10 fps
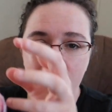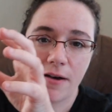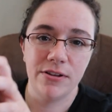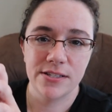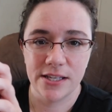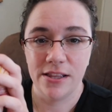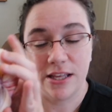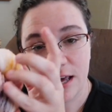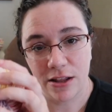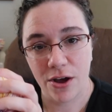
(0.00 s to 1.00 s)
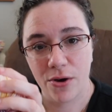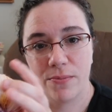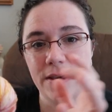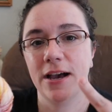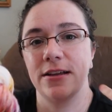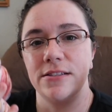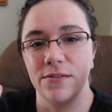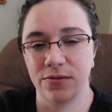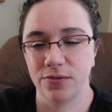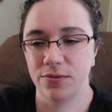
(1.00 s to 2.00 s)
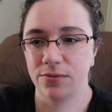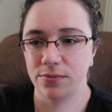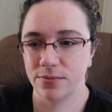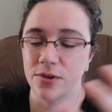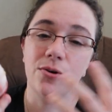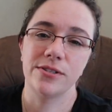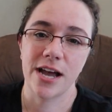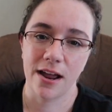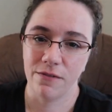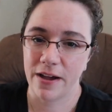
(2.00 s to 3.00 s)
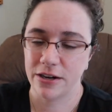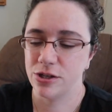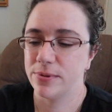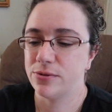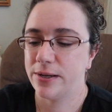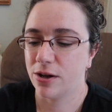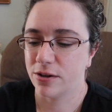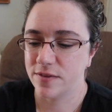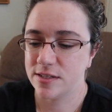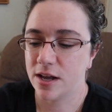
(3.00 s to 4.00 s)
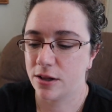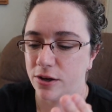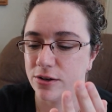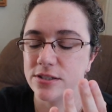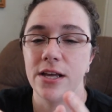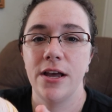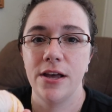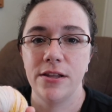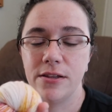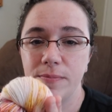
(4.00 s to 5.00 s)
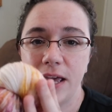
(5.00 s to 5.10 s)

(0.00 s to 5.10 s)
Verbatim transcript: obviously the yellow because of the whole tying factor between all of these colors. The